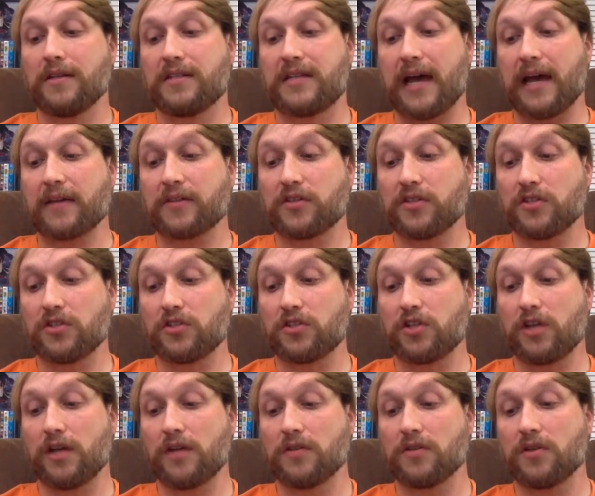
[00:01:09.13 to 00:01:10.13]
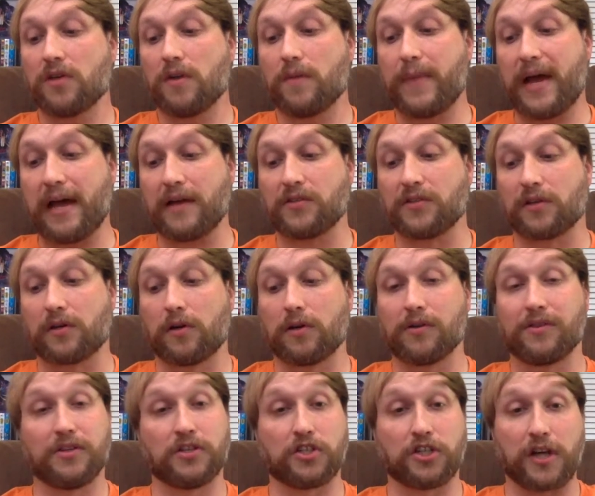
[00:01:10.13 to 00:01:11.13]
Texas Chainsaw
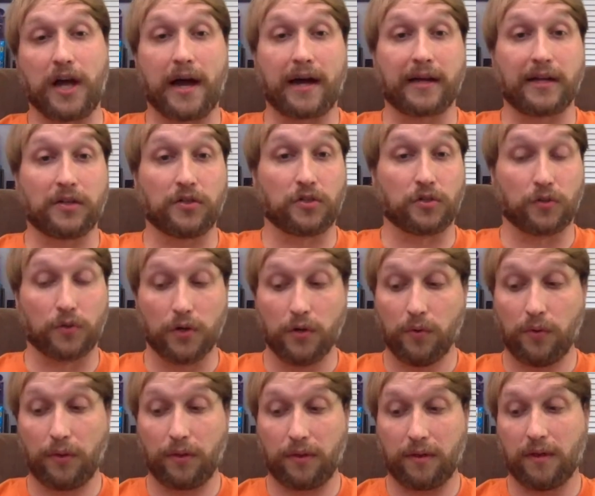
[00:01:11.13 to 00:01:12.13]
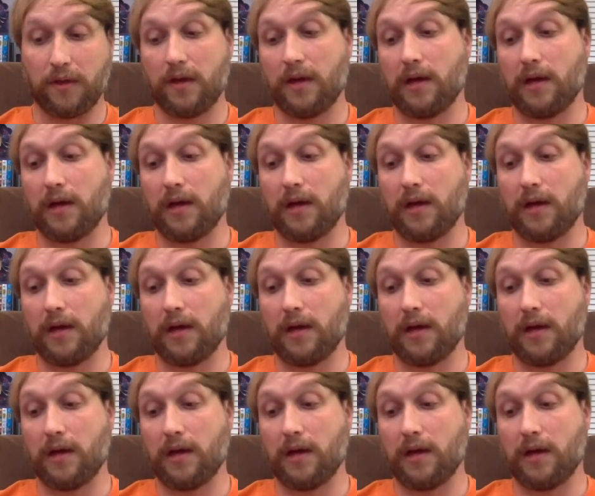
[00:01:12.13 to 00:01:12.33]
Massacre The Shocking Truth,